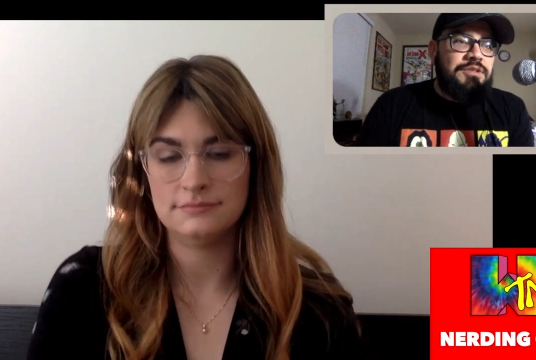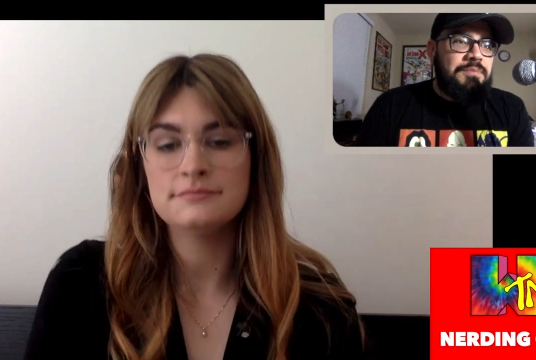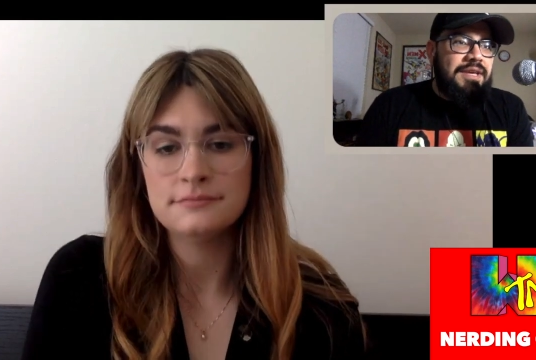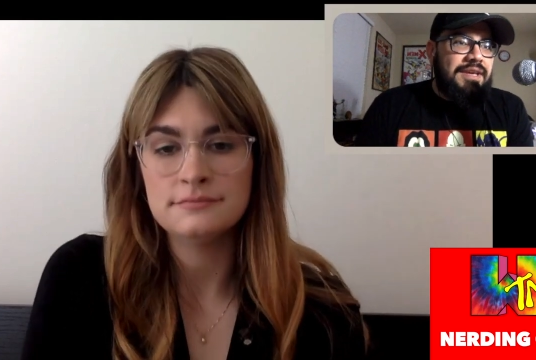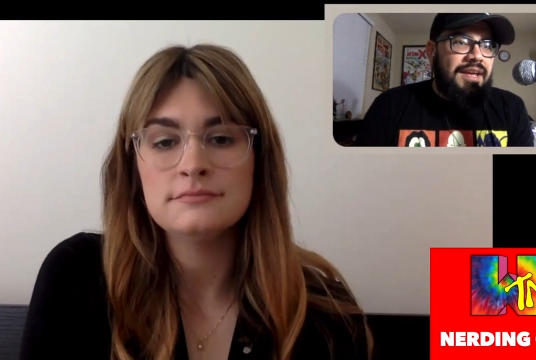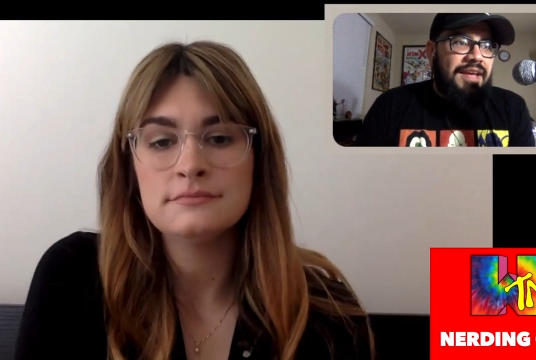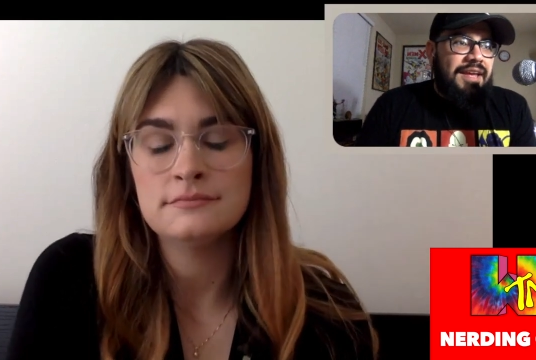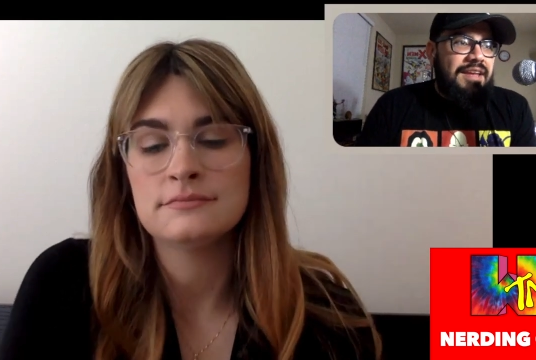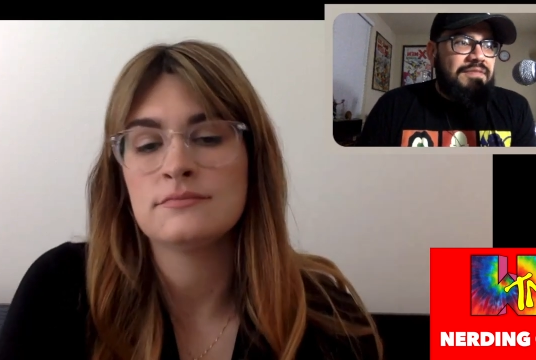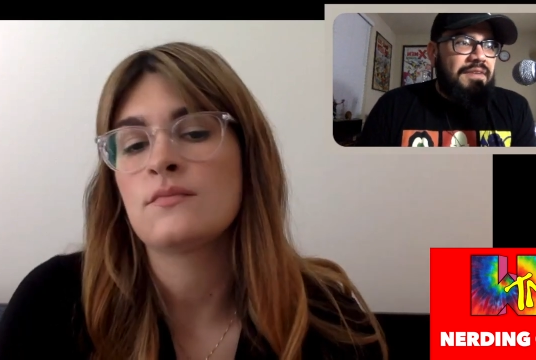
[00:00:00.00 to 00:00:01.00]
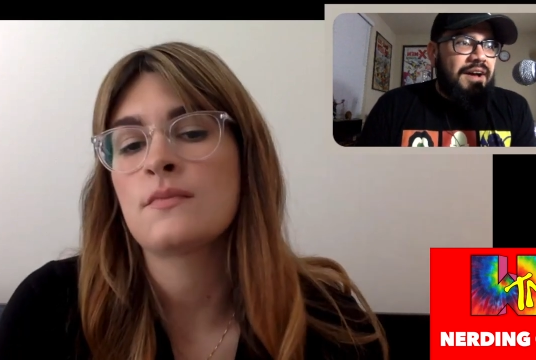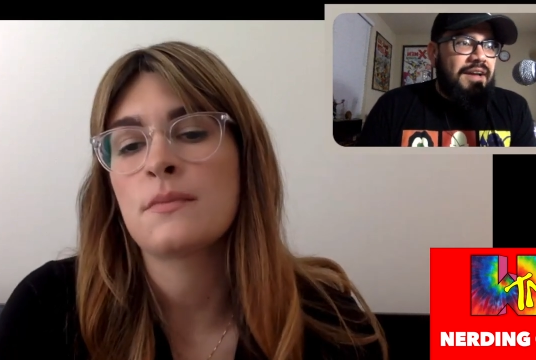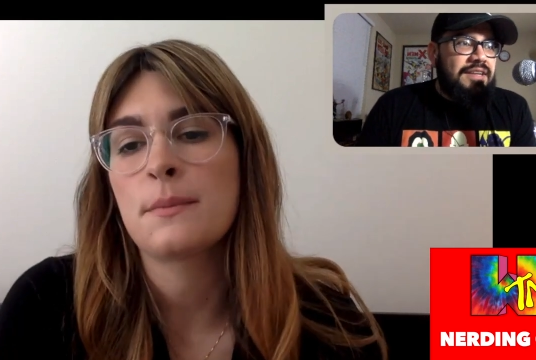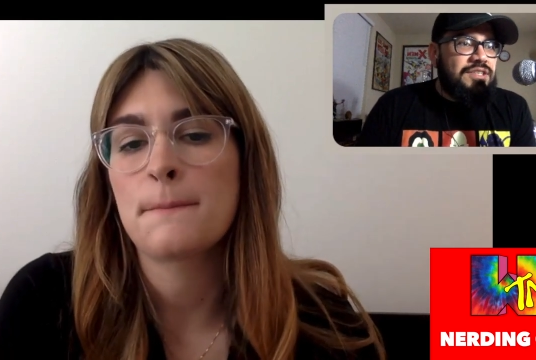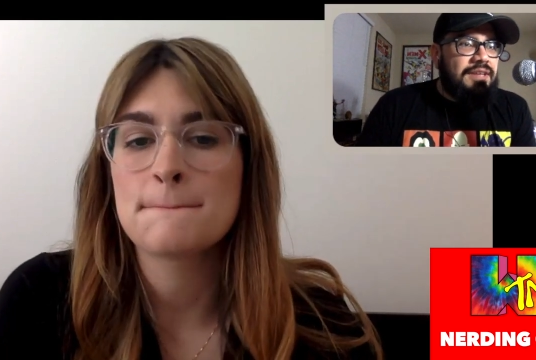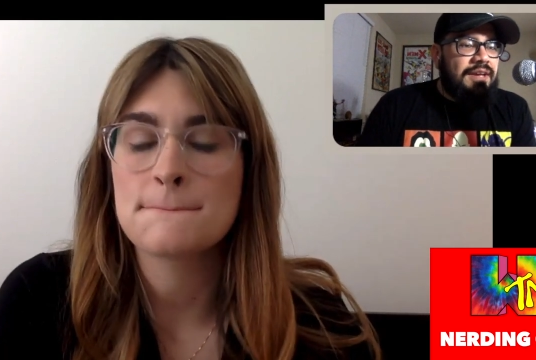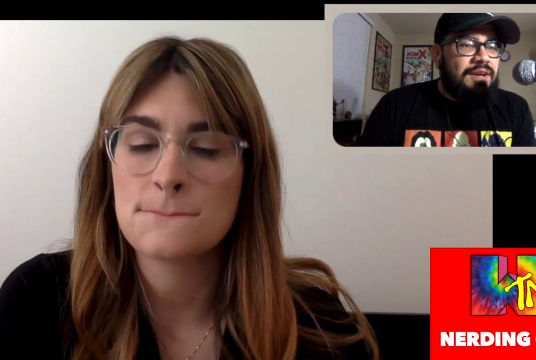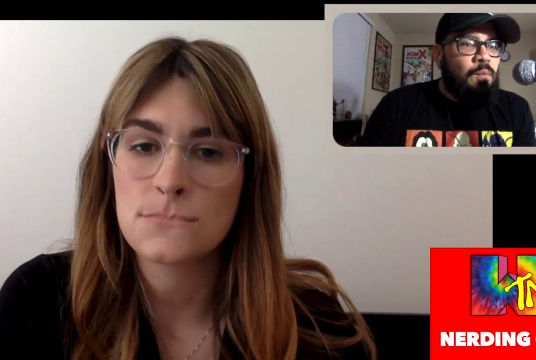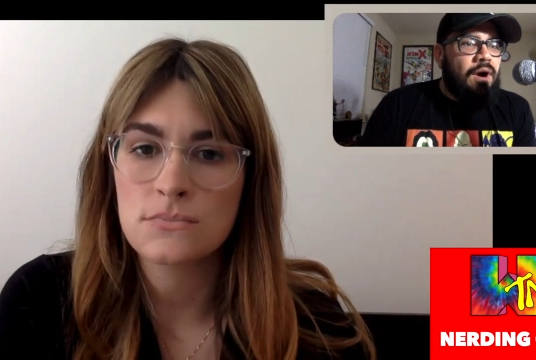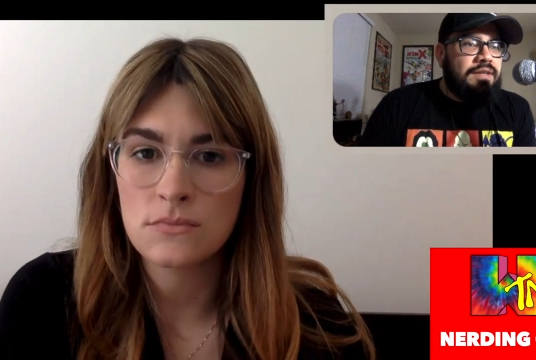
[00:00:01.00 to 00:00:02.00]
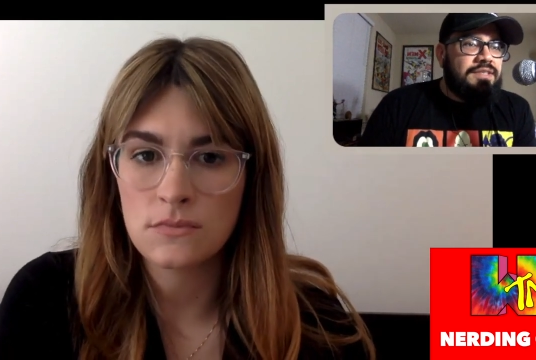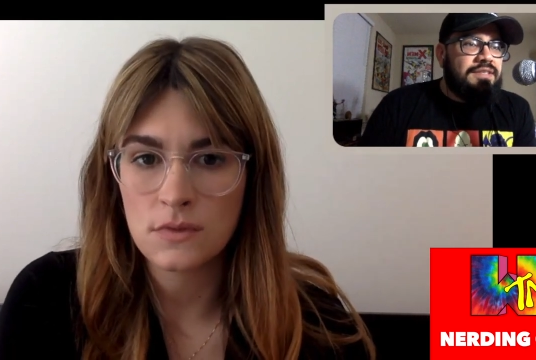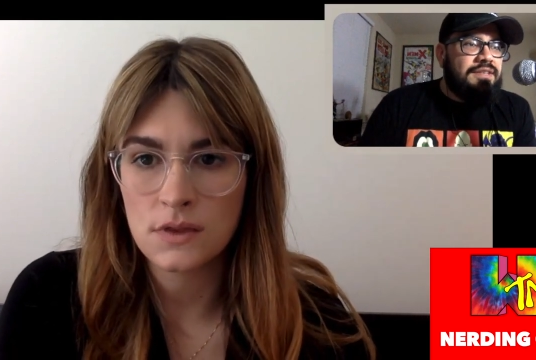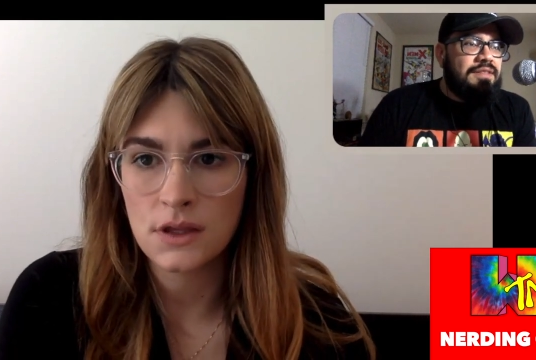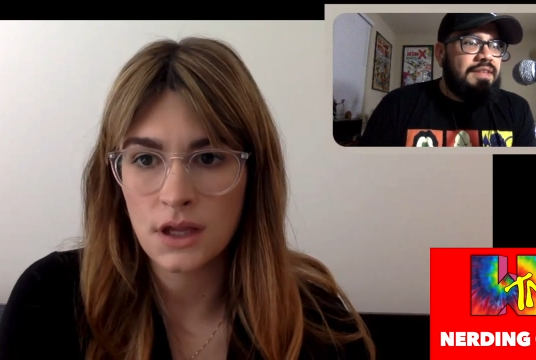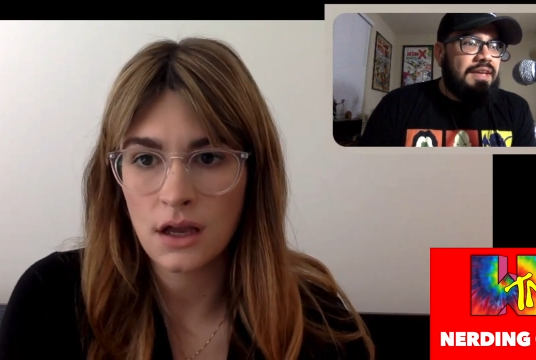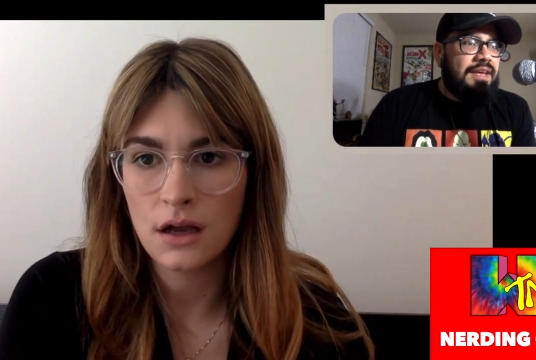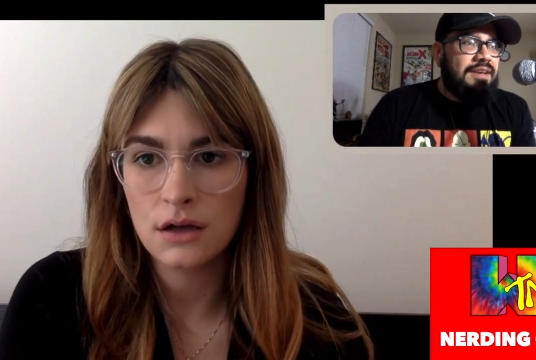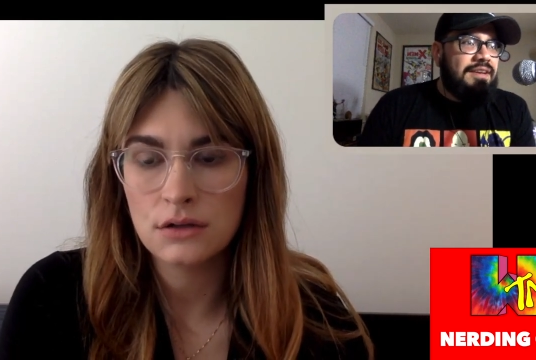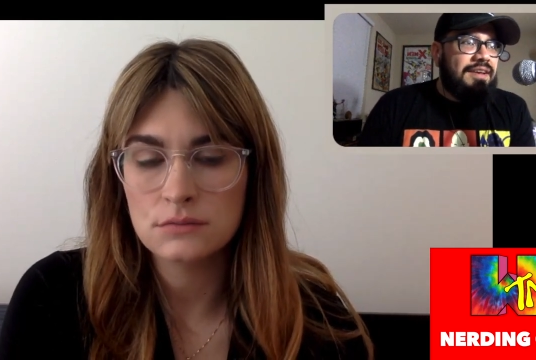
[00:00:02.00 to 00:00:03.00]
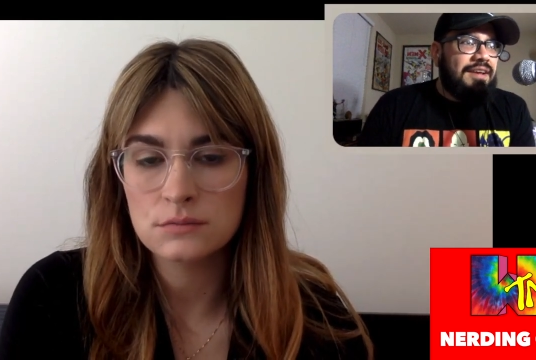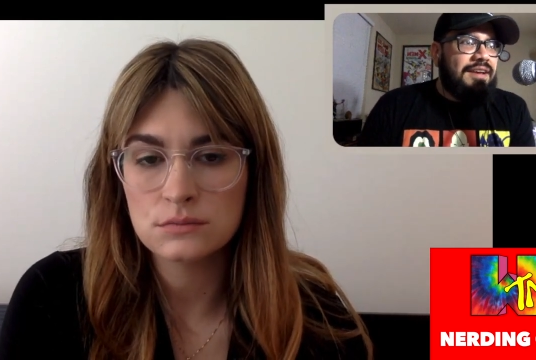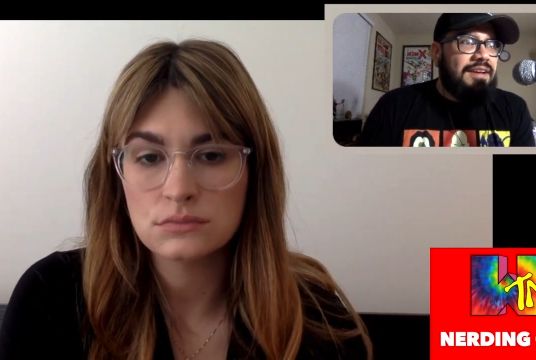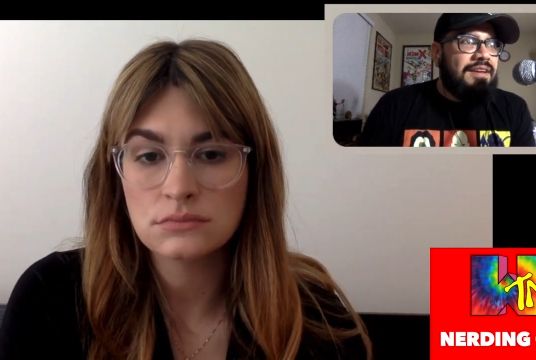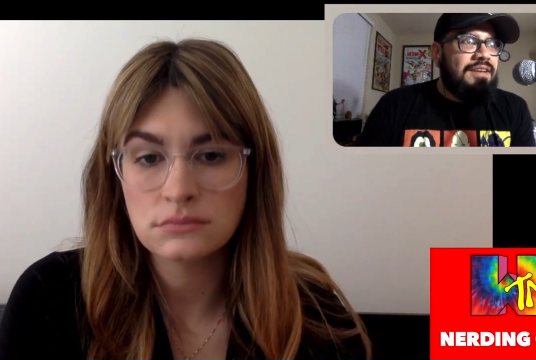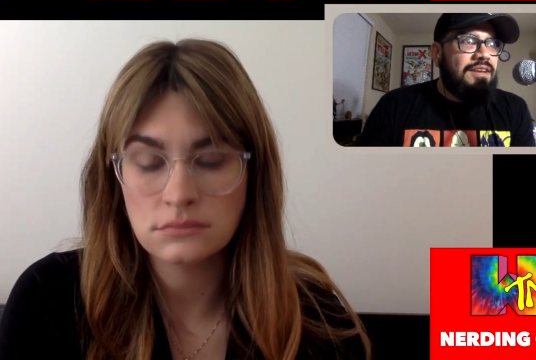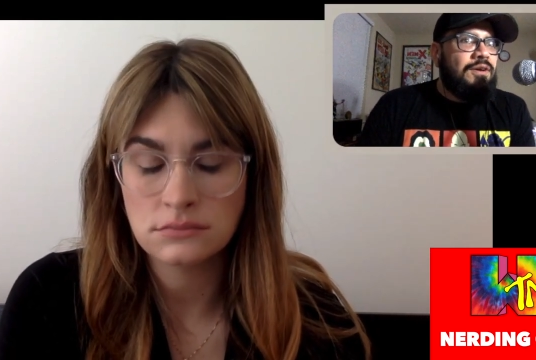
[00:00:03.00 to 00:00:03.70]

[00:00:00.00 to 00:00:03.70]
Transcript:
Speaker 1: to me if i just like watched the ending